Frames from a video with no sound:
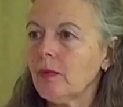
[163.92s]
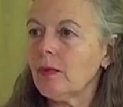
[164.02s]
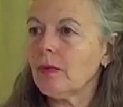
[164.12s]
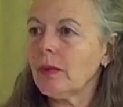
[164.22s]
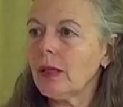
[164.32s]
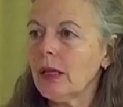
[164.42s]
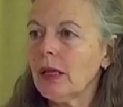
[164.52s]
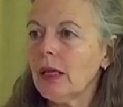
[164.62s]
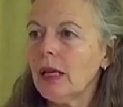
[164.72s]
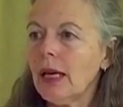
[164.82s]
Mm-hmm.
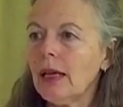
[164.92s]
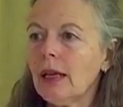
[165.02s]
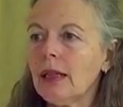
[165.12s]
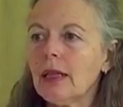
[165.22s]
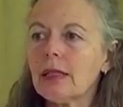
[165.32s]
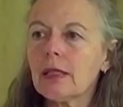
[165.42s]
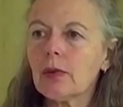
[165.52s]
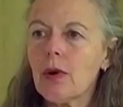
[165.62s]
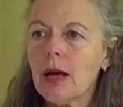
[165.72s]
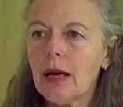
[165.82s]
And in
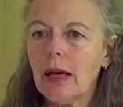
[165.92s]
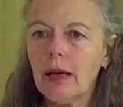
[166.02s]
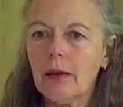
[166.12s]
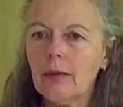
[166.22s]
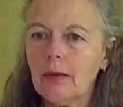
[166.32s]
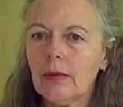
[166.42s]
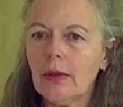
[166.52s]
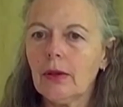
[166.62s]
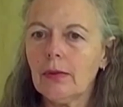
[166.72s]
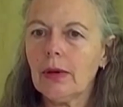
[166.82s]
this way,
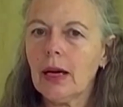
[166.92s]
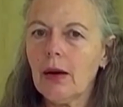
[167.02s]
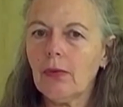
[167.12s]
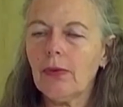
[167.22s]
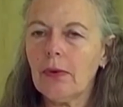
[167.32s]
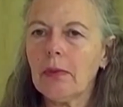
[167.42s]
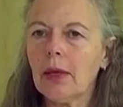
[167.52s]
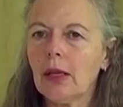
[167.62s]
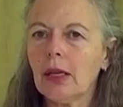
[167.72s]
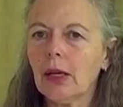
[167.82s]
you'll become
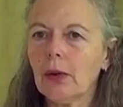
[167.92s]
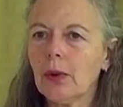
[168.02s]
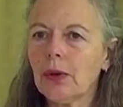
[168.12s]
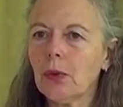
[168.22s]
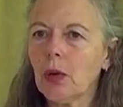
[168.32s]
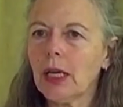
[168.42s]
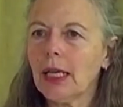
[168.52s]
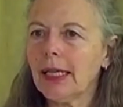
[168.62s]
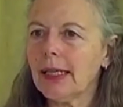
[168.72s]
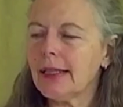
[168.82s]
familiar with what
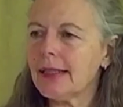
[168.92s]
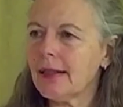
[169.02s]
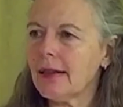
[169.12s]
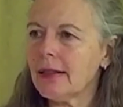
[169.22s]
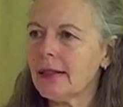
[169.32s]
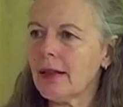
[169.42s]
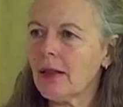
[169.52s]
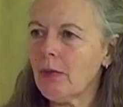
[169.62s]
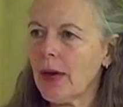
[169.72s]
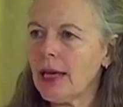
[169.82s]
it is that's at
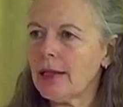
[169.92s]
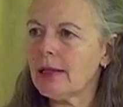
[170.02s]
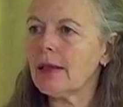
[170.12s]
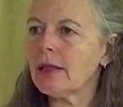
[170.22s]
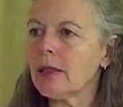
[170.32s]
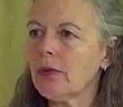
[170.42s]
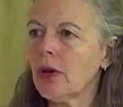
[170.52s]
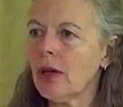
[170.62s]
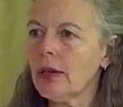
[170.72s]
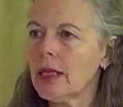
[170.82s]
the basis of
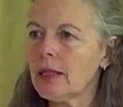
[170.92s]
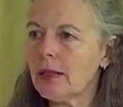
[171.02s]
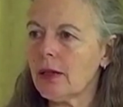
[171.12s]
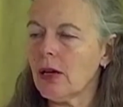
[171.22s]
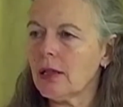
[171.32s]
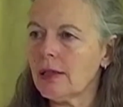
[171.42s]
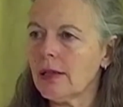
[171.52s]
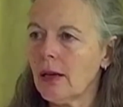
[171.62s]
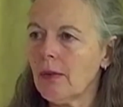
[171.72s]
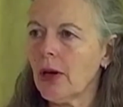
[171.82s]
all these thoughts
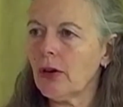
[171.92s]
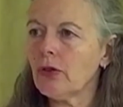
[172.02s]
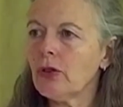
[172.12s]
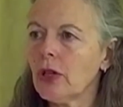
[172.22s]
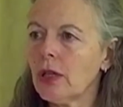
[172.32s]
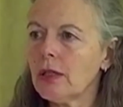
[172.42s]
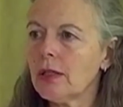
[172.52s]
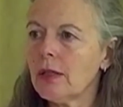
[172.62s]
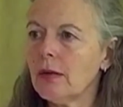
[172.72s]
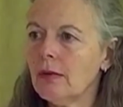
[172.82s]
and
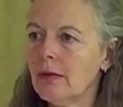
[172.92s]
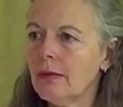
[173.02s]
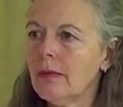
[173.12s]
emotions.